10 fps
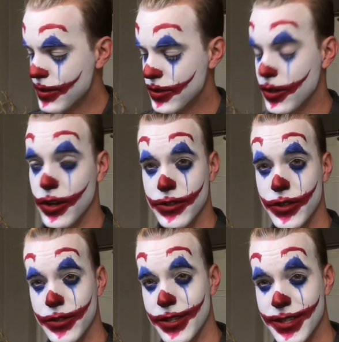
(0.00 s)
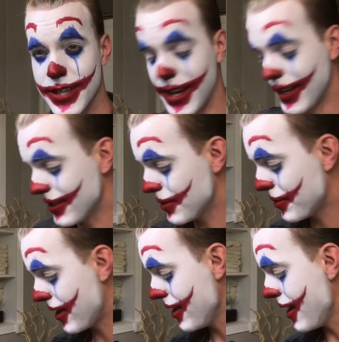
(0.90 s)
So you can also use a setting
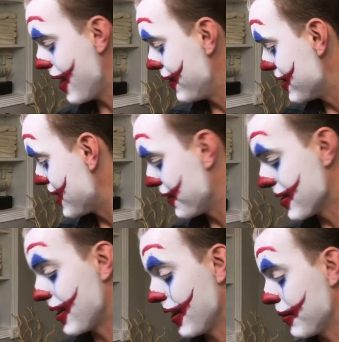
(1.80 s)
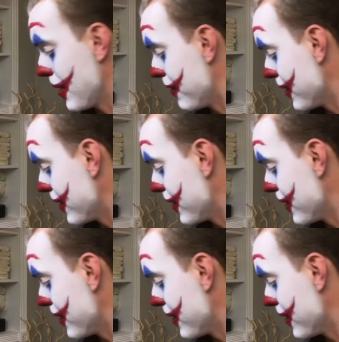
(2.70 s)
spray, and there's different setting spray for